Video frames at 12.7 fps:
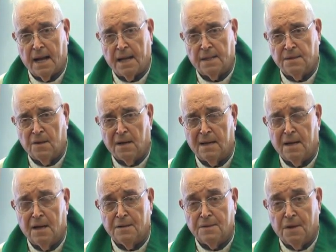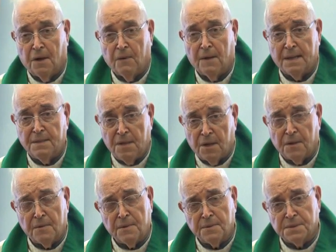and no one
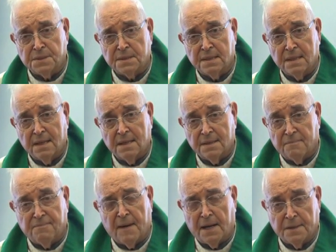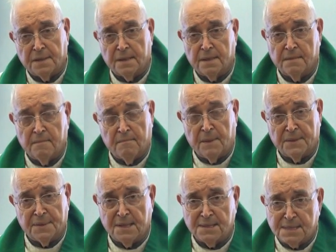knows the Father
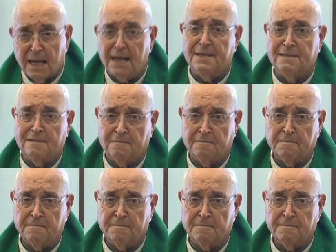but the Son."